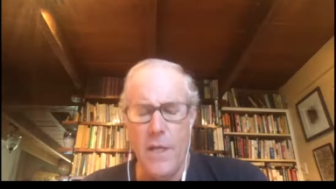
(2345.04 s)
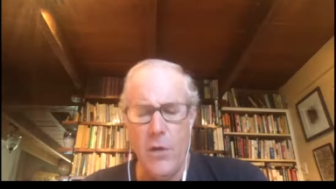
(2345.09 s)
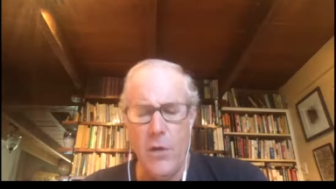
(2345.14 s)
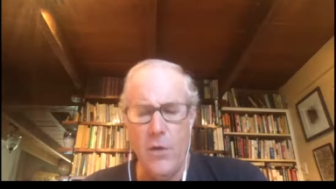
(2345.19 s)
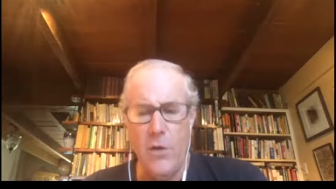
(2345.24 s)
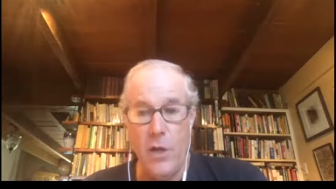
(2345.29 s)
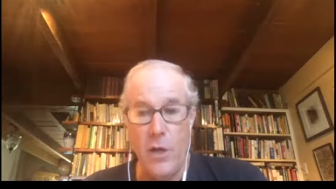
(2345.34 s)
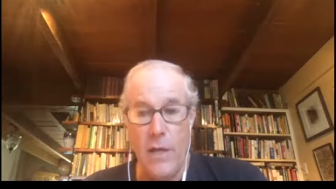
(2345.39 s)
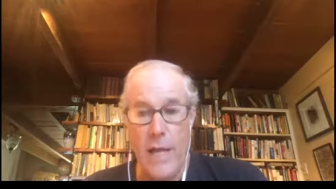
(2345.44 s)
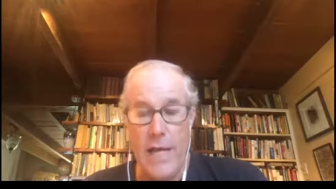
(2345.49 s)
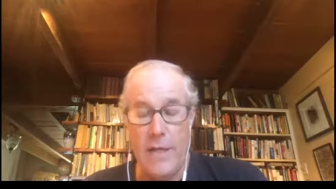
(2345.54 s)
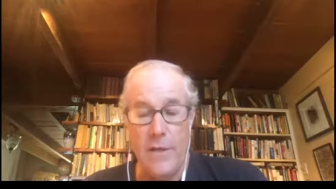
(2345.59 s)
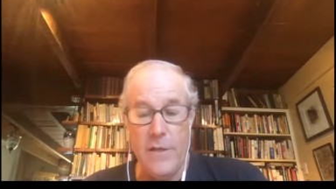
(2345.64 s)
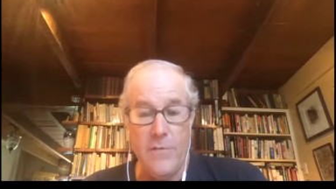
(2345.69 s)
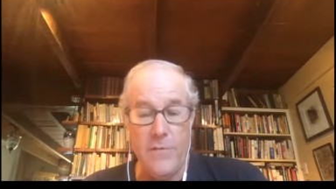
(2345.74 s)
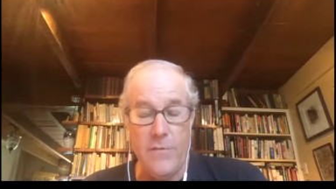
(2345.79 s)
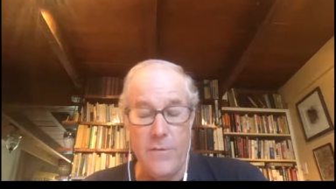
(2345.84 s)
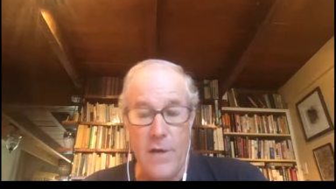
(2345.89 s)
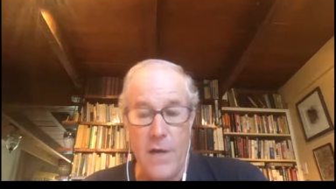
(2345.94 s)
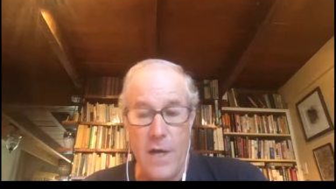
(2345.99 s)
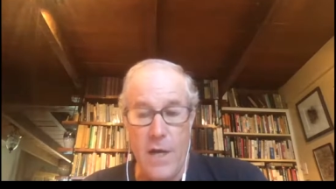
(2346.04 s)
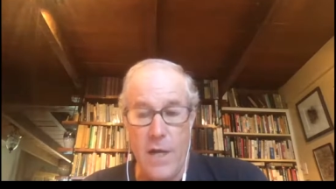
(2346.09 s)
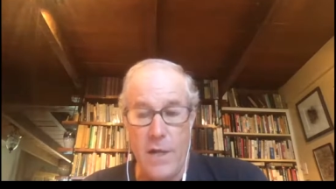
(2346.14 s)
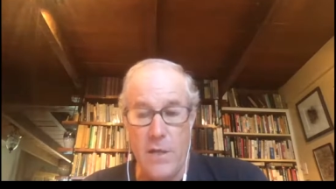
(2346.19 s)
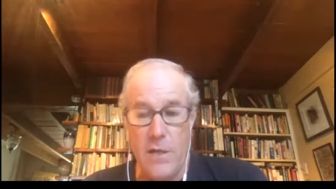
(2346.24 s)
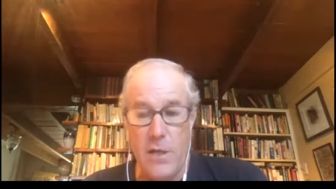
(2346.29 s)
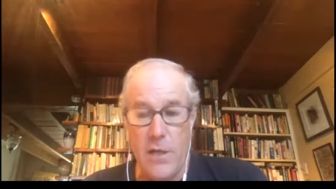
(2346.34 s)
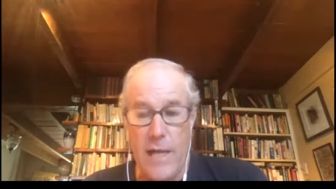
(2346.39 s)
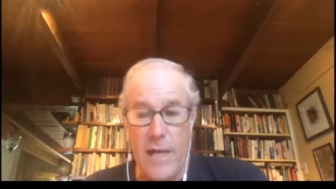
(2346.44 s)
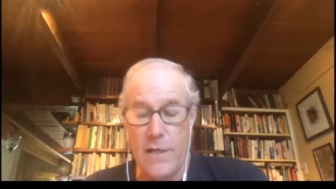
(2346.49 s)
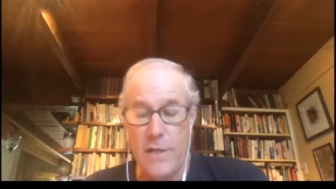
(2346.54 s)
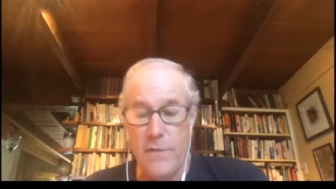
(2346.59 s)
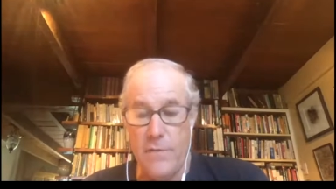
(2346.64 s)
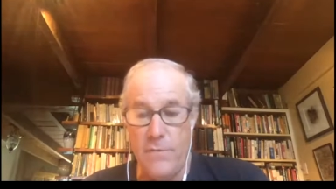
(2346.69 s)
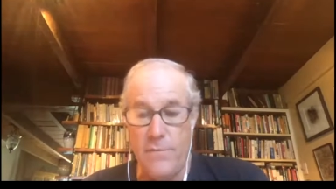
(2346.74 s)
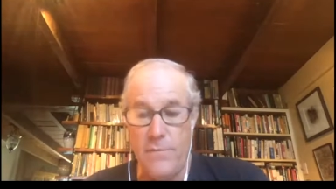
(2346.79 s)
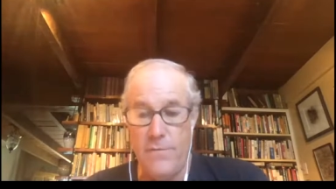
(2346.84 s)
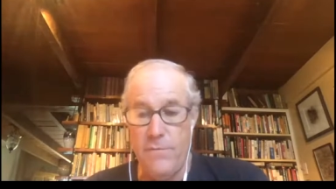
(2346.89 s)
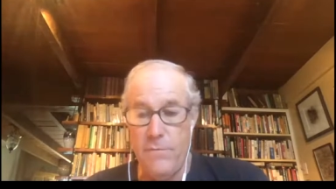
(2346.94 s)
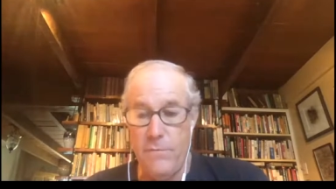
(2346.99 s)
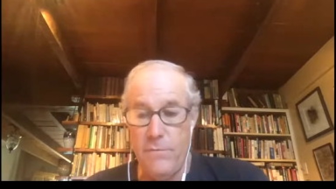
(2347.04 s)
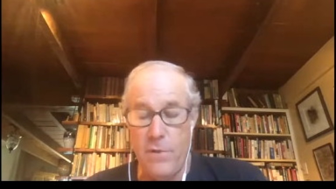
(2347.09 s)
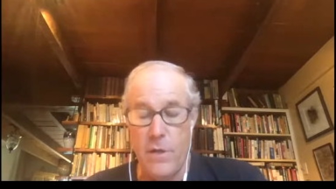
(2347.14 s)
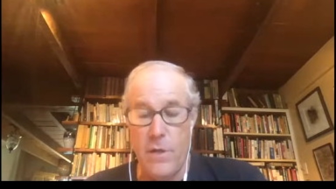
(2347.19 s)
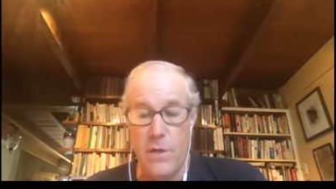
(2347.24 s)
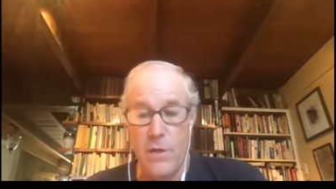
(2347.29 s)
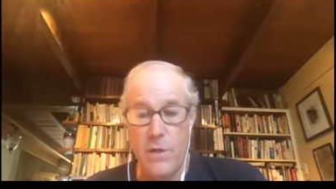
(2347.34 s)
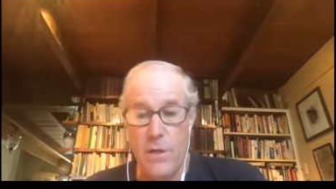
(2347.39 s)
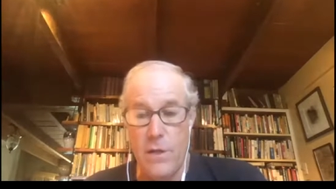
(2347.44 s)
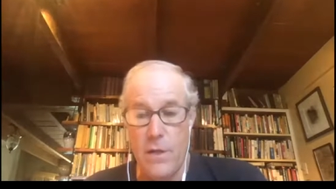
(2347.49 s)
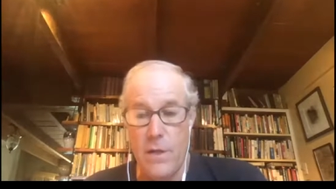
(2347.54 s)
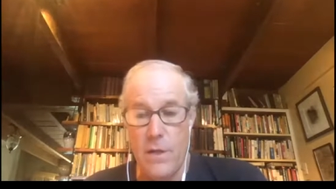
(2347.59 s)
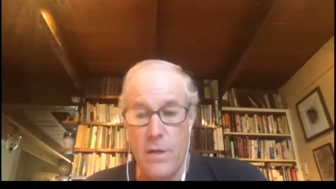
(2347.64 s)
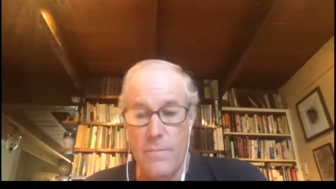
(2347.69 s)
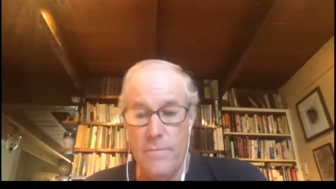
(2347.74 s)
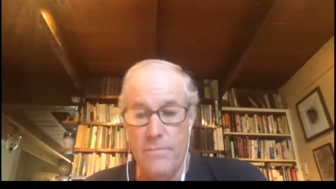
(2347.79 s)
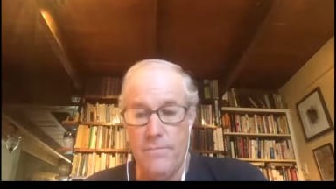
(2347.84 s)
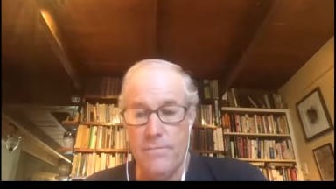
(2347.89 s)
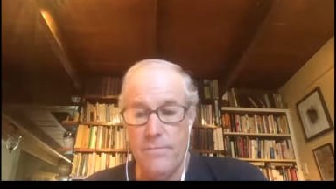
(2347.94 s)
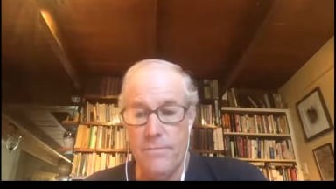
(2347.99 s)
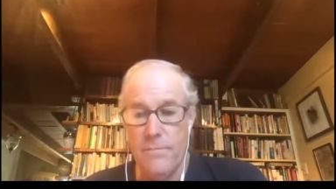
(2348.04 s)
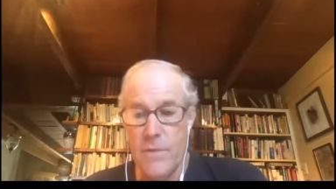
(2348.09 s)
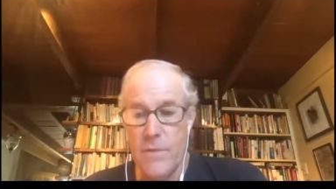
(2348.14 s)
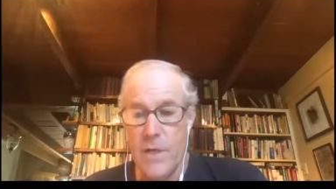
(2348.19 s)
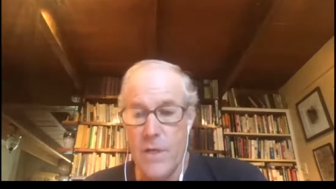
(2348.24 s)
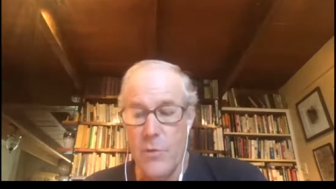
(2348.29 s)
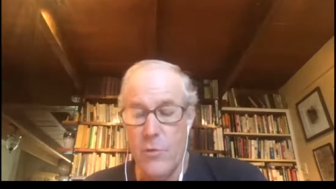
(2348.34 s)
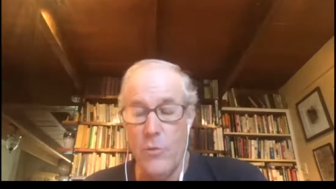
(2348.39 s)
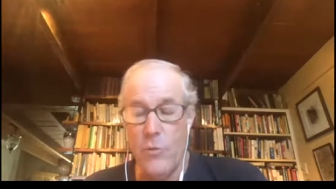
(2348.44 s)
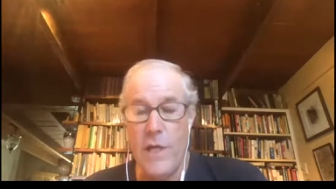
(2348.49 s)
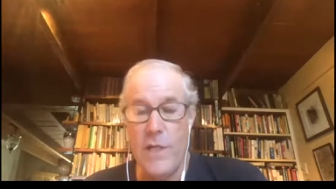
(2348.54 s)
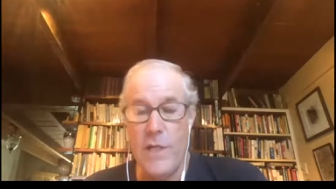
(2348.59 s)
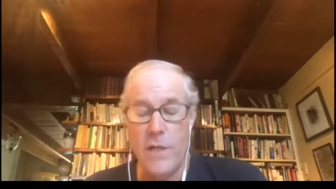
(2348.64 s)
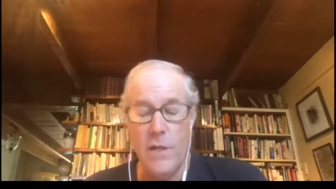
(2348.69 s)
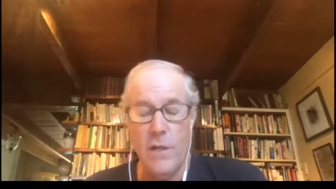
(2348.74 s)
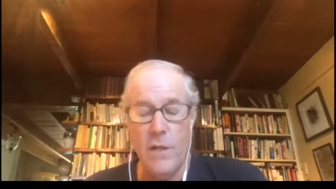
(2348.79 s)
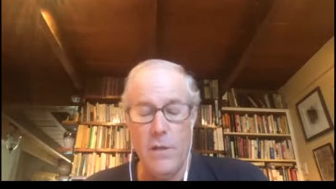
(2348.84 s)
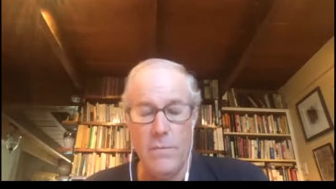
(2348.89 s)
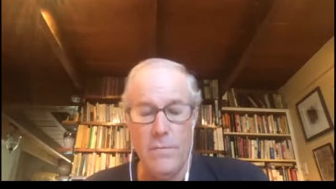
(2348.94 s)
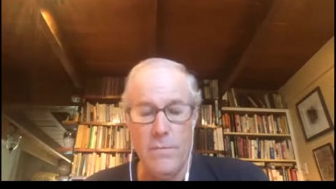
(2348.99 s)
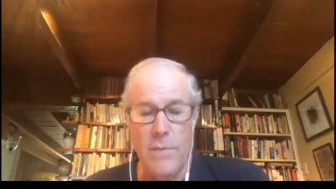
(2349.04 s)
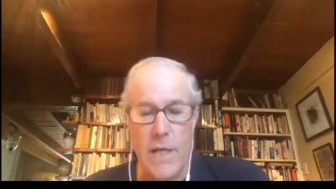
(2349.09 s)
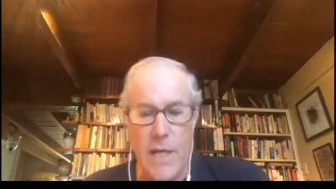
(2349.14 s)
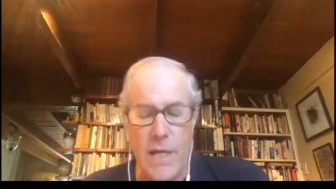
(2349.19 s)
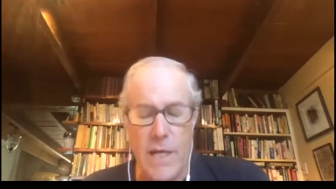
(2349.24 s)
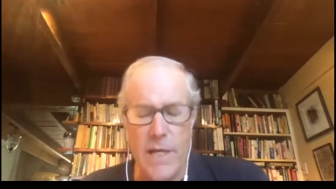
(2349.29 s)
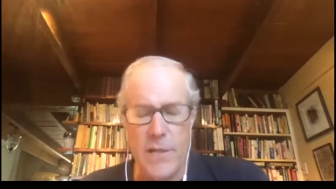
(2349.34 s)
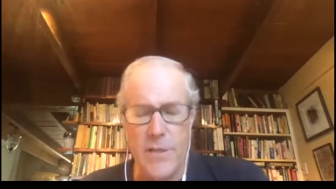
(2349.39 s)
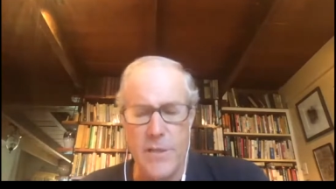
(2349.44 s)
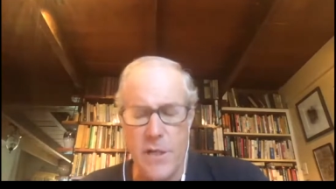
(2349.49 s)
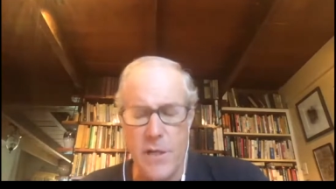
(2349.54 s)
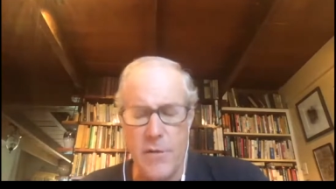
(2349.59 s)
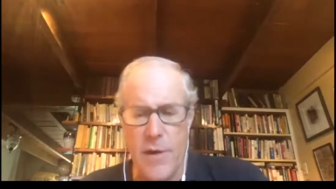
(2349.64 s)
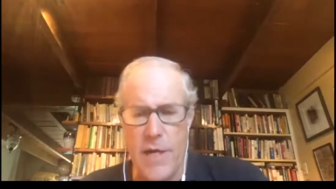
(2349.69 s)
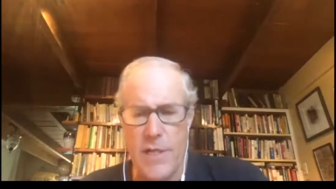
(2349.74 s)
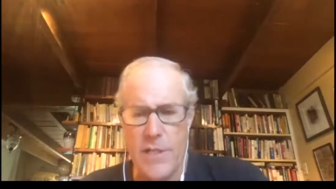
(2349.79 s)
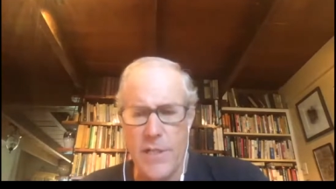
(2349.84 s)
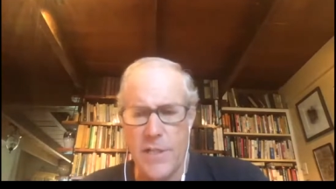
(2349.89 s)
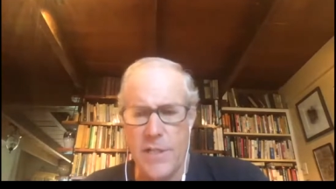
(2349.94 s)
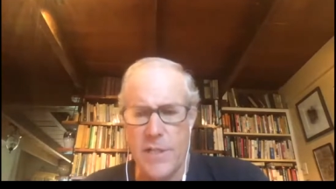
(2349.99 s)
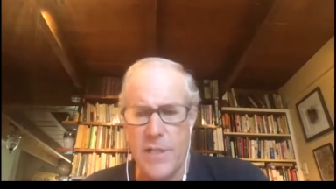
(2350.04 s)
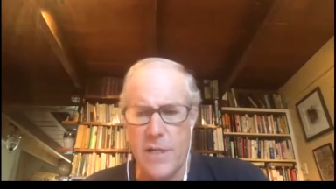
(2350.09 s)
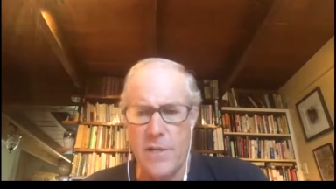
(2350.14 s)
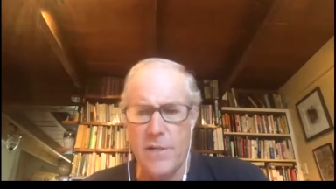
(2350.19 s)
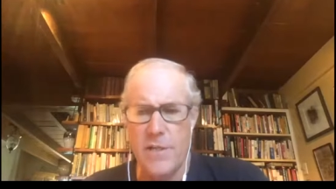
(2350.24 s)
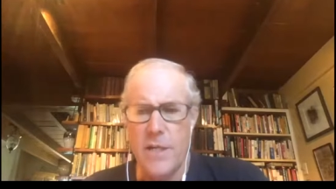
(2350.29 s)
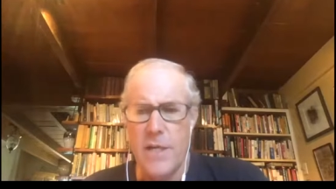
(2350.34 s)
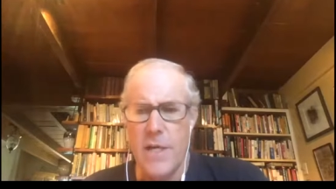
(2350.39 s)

collective uh, collective uh, um, regional uh, incineration centers.